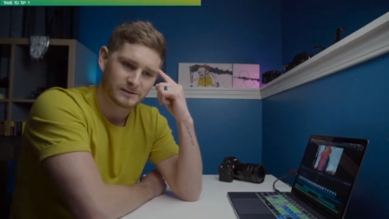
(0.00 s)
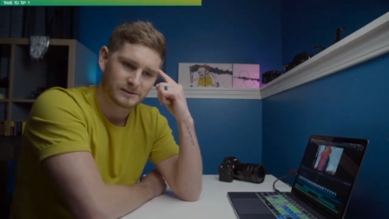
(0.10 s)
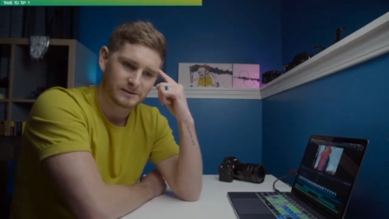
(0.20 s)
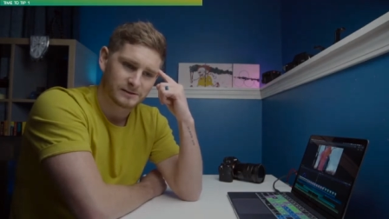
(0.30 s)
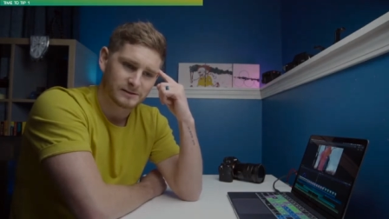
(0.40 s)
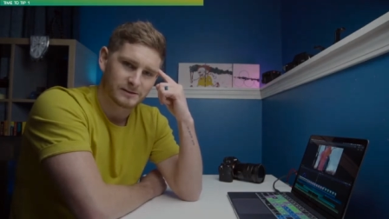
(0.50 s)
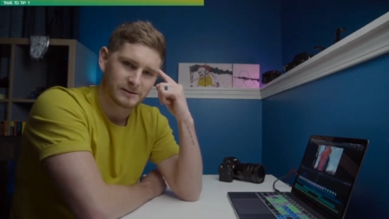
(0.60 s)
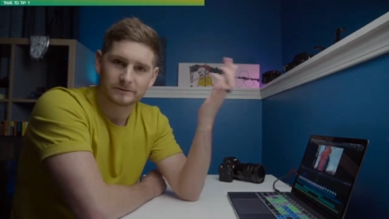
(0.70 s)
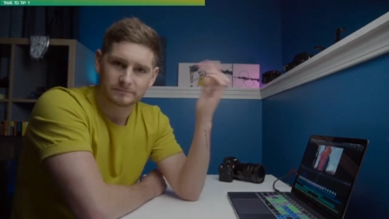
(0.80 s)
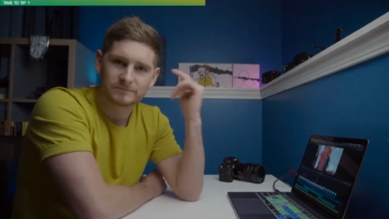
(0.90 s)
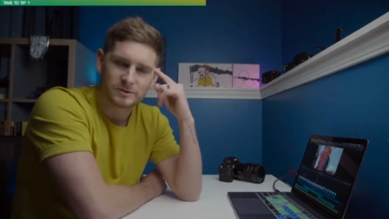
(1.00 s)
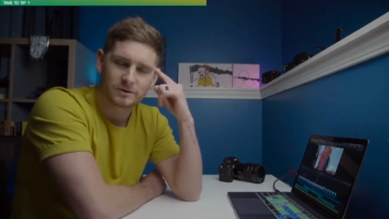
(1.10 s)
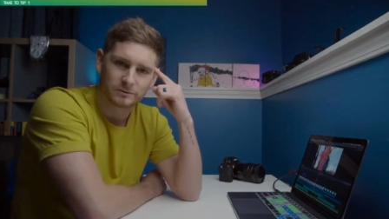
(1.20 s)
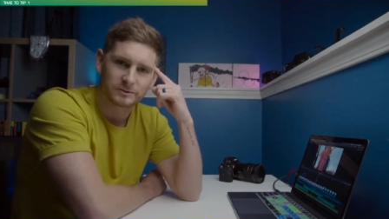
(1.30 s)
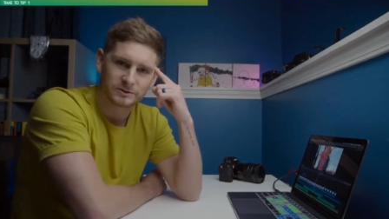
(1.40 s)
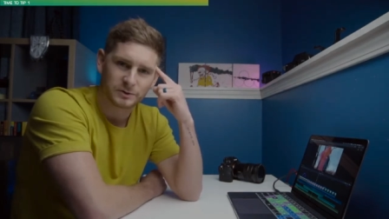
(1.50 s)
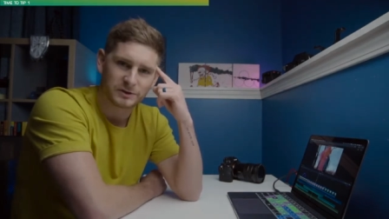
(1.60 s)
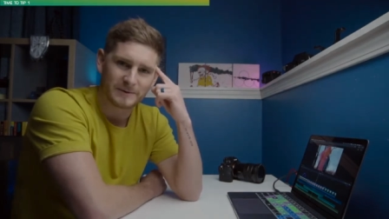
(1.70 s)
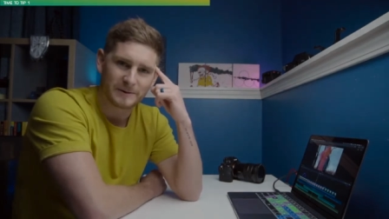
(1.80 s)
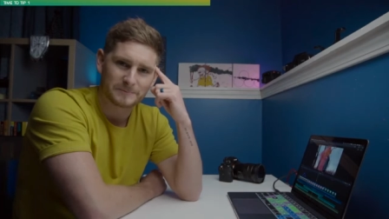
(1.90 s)
Peter McKinnon, you know who we're
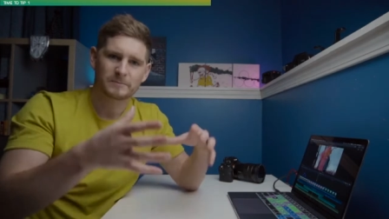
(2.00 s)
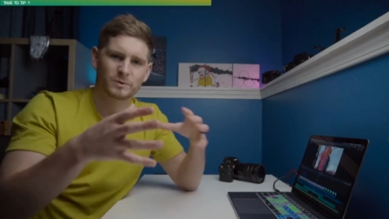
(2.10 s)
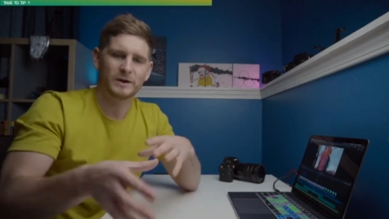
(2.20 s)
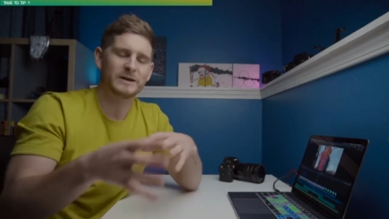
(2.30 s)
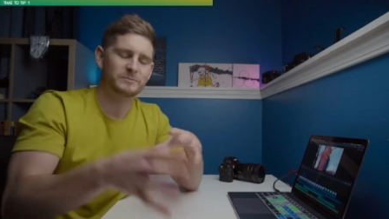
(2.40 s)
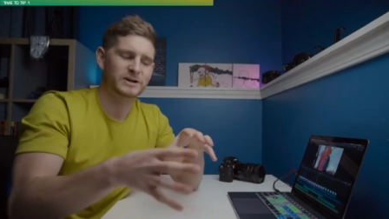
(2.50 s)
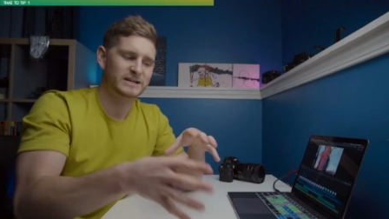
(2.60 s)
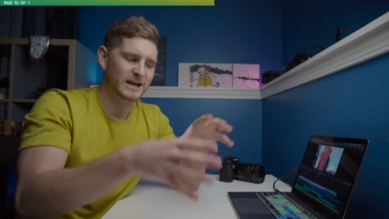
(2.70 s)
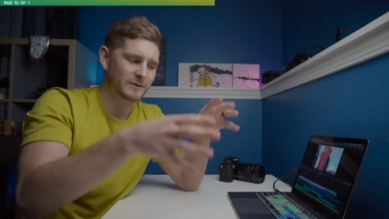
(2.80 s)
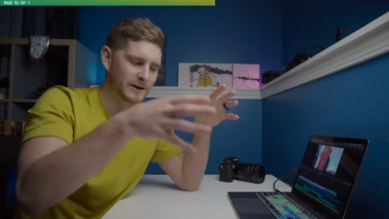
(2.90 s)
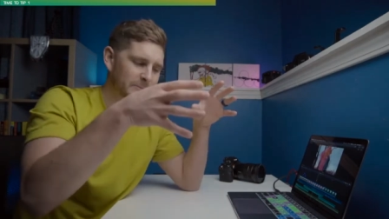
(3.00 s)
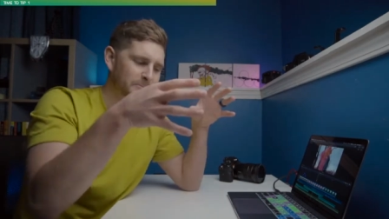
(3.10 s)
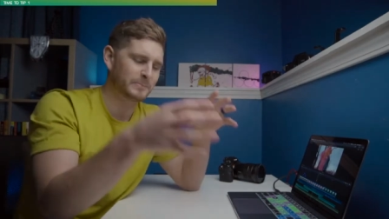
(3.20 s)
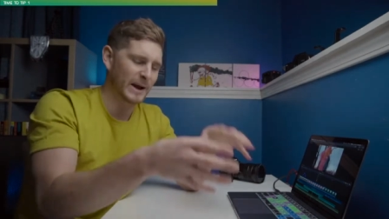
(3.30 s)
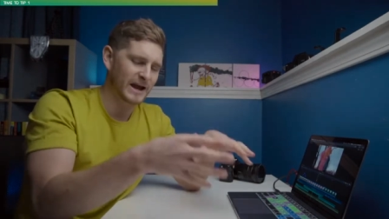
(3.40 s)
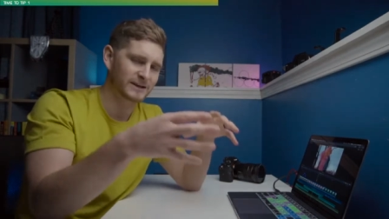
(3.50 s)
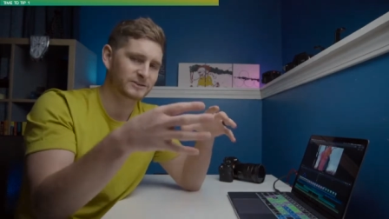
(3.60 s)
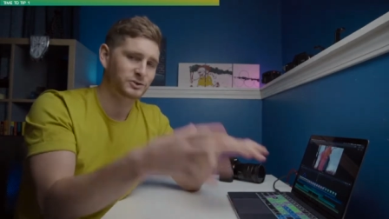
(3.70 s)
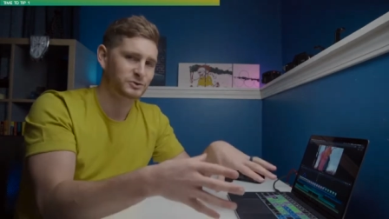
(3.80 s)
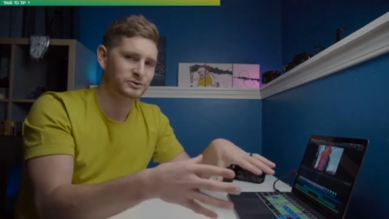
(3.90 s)
talking about. But when he brings out a banger
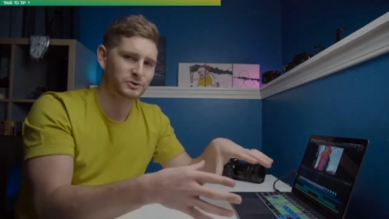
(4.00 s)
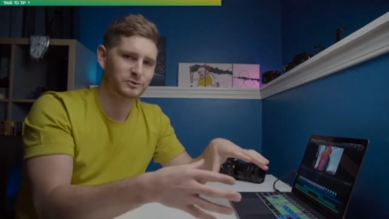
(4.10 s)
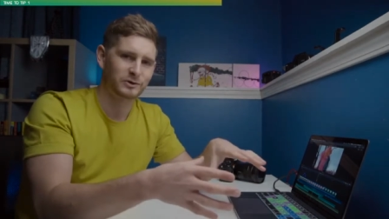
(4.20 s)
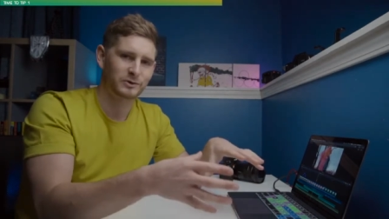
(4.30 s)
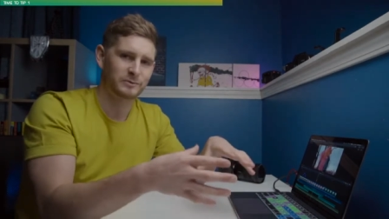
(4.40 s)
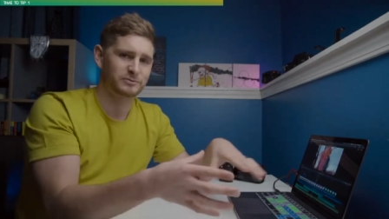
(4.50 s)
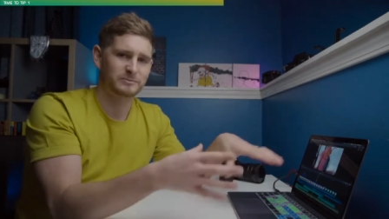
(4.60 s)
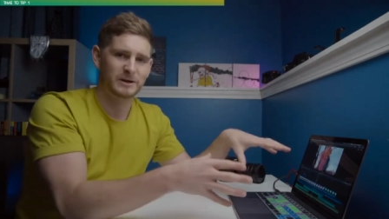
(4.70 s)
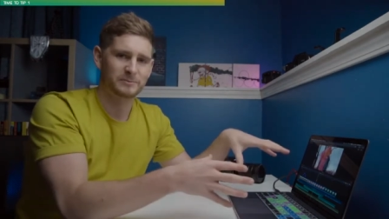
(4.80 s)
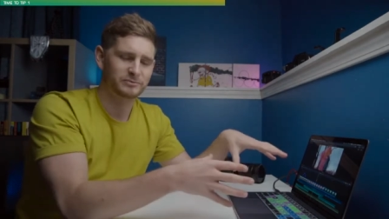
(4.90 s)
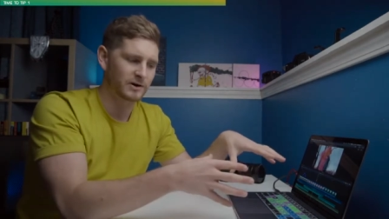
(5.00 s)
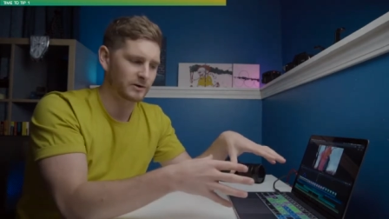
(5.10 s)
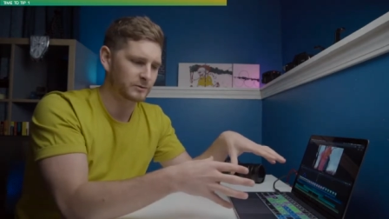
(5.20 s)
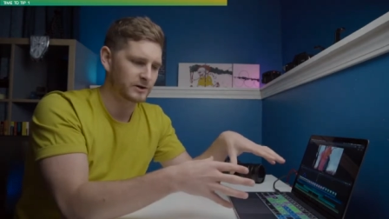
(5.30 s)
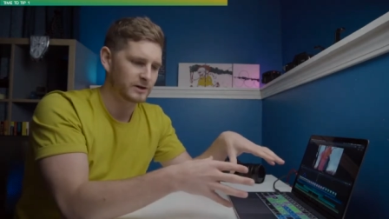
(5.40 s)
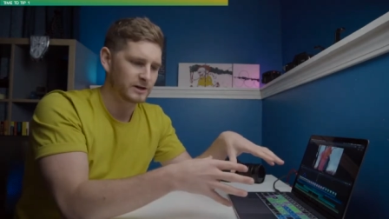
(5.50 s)
tutorial in Premiere Pro,